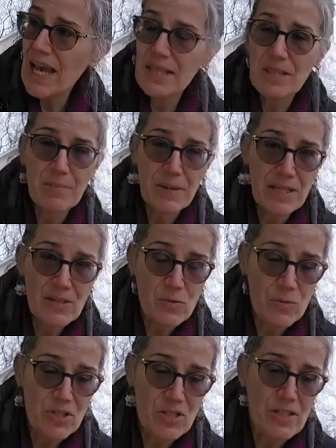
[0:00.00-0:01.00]
and the bees
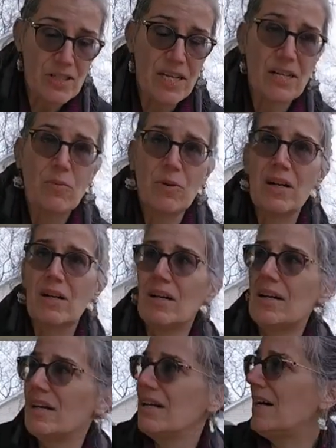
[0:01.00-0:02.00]
were just like,
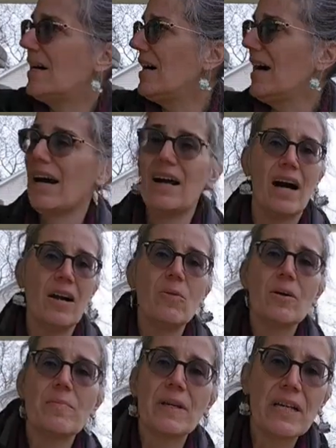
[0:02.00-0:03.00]
well, I don't
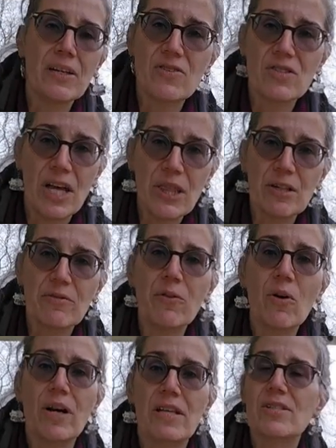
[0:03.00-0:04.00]
want to be here. There's nothing
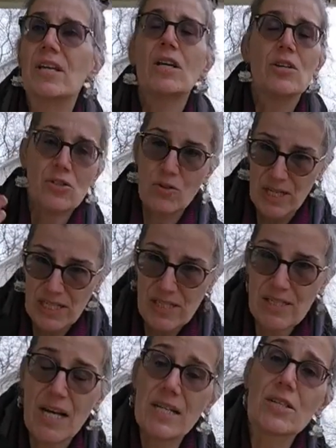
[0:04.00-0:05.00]
for us. So they
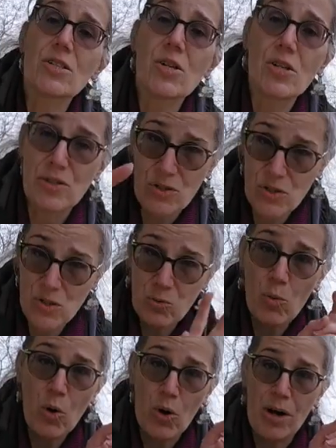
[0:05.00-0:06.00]
decided to
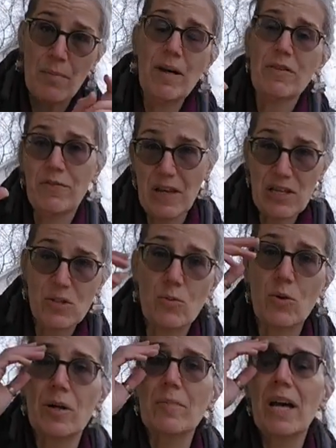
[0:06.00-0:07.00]
swarm, fake
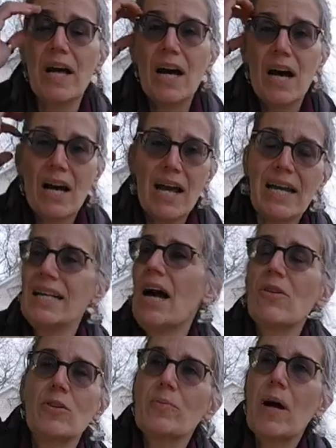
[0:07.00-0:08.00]
swarm, and
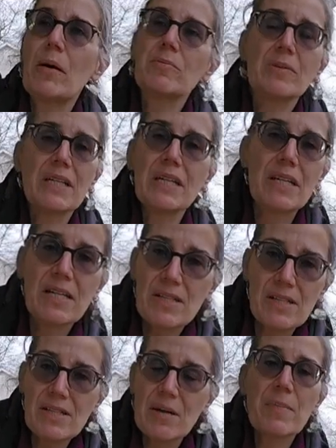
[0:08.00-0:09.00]
now they're probably
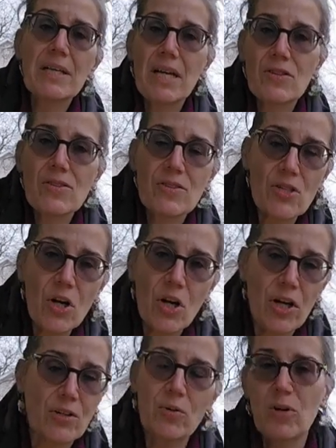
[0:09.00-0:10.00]
in somebody else's
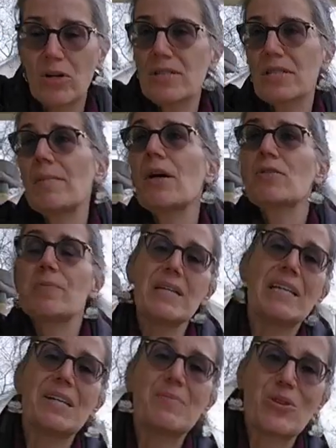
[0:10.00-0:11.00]
yard, or some other
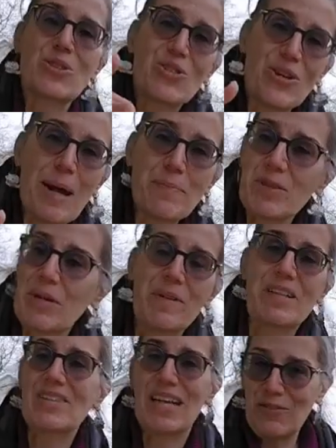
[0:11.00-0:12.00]
beekeeper has trapped them
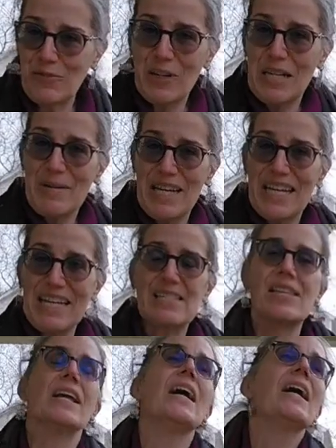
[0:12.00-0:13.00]
and is like, free
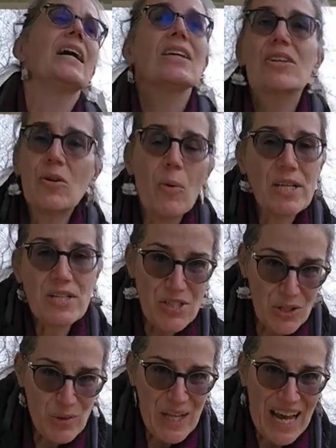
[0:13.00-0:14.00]
bees. You don't want to
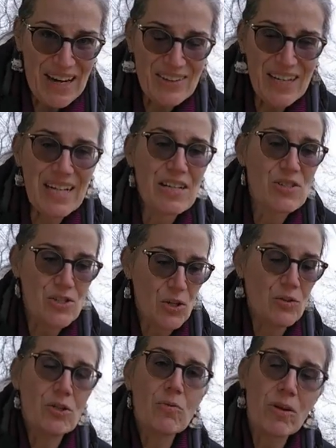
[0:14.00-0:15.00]
do that, right? So
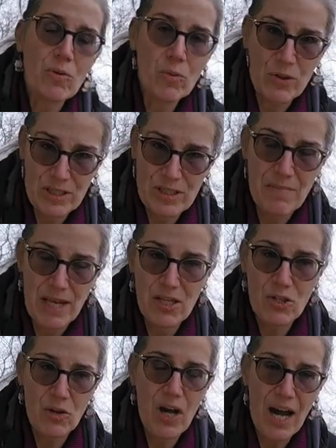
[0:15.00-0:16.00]
you want to work to make
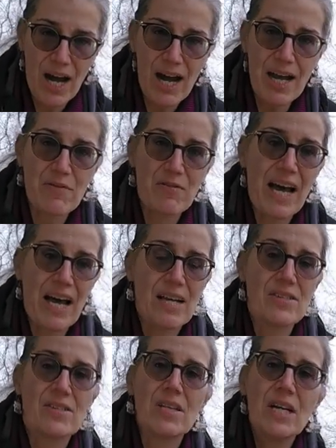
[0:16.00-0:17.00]
your hive
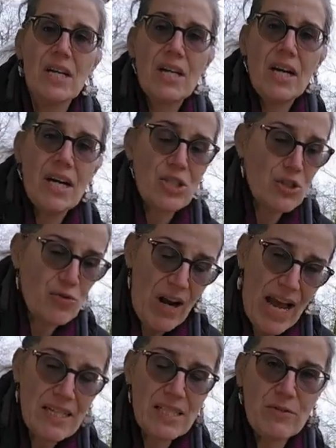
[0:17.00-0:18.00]
as
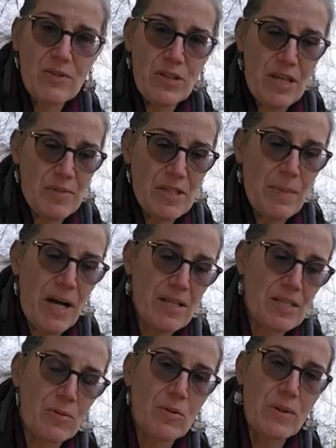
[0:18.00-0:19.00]
attractive to them as
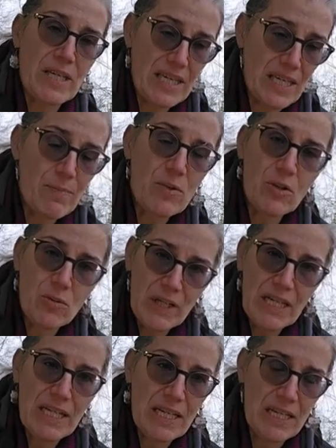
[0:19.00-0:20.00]
possible. We keep the
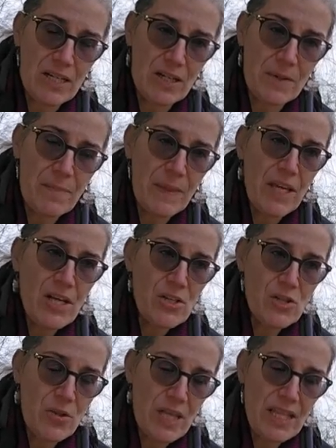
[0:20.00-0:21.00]
queen here
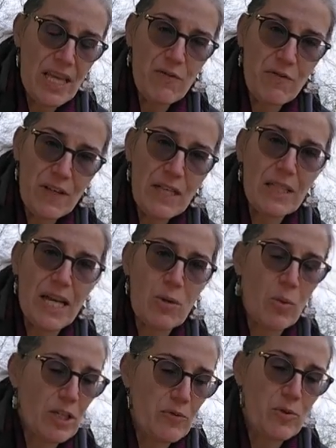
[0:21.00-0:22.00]
so that they feel like,
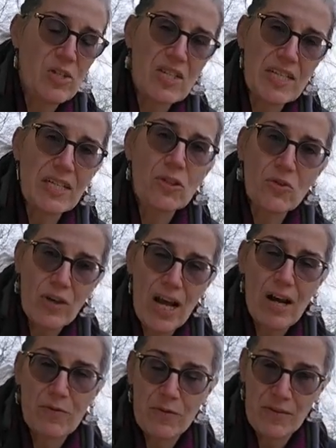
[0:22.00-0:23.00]
well, if we're sticking
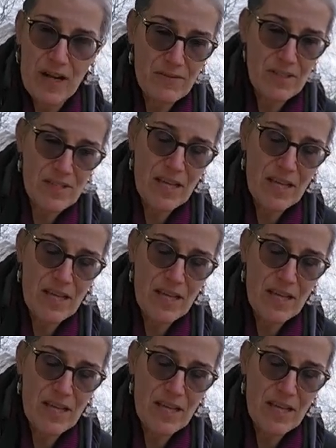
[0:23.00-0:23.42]
around for 5 to